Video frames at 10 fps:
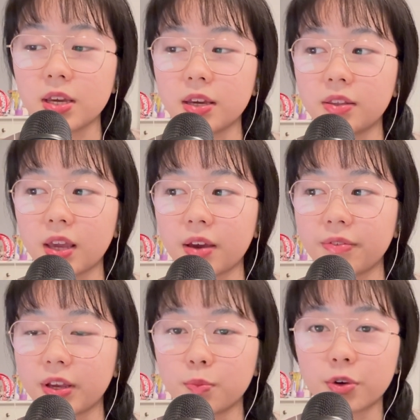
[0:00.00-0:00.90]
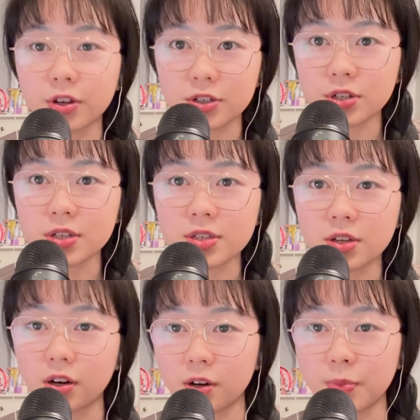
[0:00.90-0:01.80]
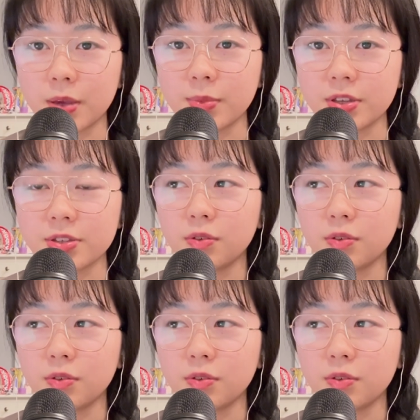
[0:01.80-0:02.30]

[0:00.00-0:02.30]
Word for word: and they have like mortgages, car payments,